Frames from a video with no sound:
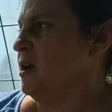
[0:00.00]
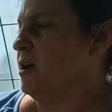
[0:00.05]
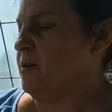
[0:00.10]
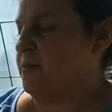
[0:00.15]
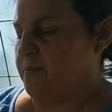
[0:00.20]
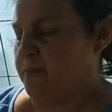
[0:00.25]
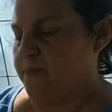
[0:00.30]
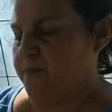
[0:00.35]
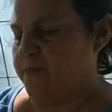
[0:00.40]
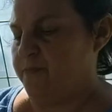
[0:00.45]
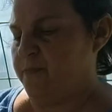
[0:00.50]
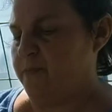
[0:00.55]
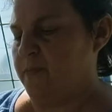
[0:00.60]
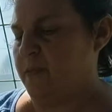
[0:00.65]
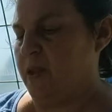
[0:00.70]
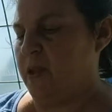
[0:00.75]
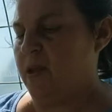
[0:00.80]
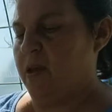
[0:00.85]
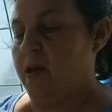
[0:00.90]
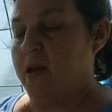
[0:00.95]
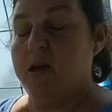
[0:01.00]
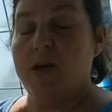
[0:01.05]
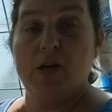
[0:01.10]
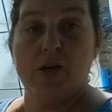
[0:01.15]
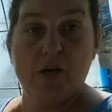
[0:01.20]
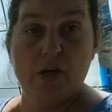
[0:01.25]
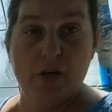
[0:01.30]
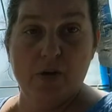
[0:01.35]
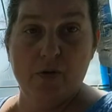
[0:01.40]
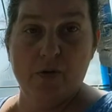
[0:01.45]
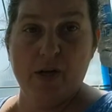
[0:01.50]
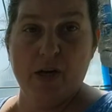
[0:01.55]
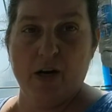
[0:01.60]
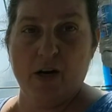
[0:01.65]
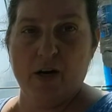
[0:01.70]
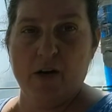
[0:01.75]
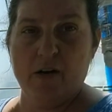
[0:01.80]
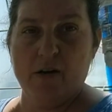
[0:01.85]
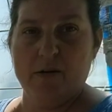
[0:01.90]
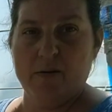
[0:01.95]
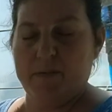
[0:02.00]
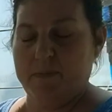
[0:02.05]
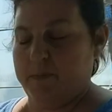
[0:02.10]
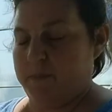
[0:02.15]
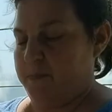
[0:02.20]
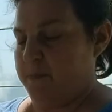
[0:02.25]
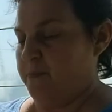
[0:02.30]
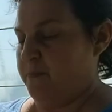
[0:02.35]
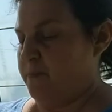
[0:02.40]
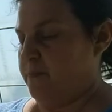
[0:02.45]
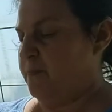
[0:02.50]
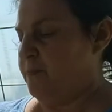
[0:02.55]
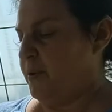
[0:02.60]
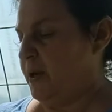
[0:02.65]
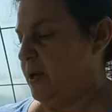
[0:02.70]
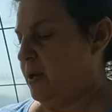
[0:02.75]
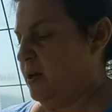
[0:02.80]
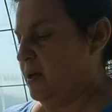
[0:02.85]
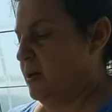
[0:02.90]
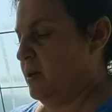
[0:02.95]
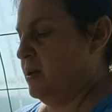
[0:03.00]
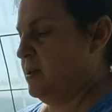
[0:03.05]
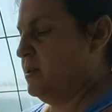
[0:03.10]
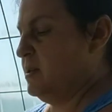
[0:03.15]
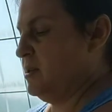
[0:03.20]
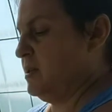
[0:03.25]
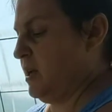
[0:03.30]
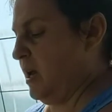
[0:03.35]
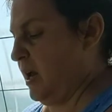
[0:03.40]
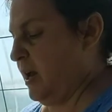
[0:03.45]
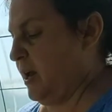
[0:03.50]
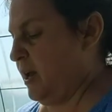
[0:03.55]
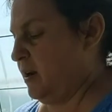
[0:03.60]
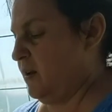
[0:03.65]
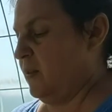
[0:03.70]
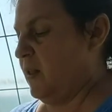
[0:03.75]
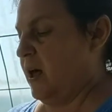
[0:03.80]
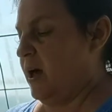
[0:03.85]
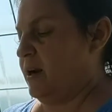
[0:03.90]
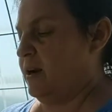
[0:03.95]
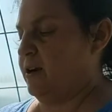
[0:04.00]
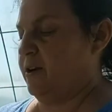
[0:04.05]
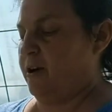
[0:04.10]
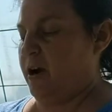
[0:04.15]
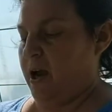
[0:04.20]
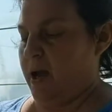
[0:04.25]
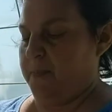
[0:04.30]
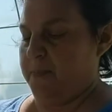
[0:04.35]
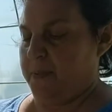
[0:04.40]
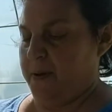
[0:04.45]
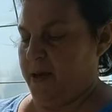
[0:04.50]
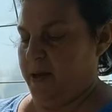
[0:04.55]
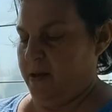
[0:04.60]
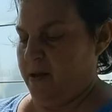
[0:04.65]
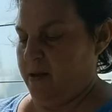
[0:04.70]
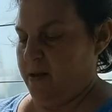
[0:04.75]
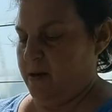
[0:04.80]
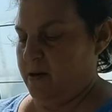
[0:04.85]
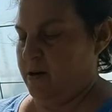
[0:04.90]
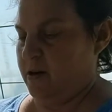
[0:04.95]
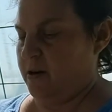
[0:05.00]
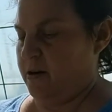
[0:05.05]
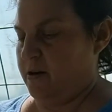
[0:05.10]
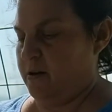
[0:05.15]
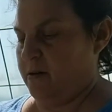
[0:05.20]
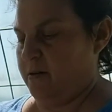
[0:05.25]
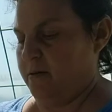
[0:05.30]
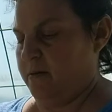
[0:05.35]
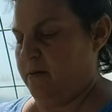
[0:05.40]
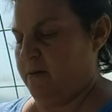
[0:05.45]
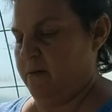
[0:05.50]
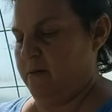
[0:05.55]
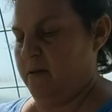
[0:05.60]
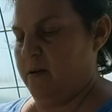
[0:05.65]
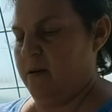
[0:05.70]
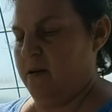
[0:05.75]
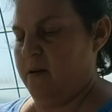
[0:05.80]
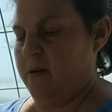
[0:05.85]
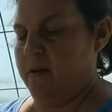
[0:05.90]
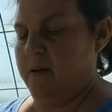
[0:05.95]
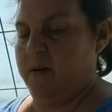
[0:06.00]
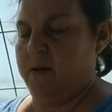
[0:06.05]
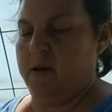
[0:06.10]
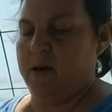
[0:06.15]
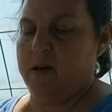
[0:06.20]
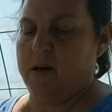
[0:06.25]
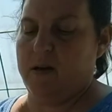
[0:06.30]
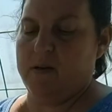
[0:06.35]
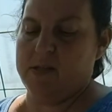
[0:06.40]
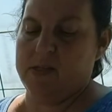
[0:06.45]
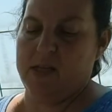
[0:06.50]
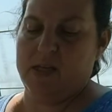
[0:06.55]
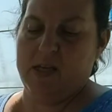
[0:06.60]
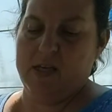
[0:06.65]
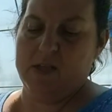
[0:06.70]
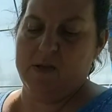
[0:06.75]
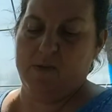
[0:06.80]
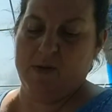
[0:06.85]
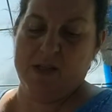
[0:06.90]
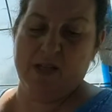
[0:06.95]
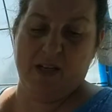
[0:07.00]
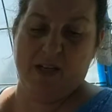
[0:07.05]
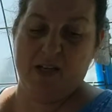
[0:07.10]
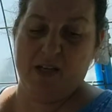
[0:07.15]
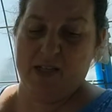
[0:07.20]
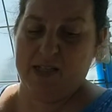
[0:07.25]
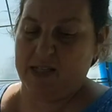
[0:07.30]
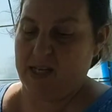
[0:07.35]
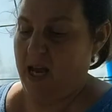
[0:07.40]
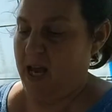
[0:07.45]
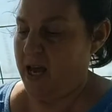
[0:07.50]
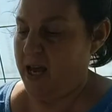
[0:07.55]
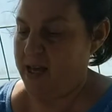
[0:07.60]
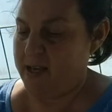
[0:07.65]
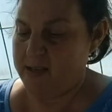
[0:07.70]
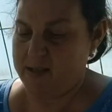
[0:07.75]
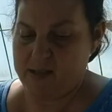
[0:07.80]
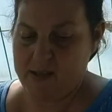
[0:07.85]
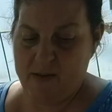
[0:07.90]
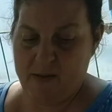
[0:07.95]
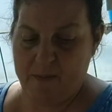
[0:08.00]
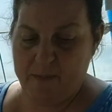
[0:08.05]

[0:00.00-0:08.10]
some new dirt because I had a lot of crappy dirt. Now see, this was a good size,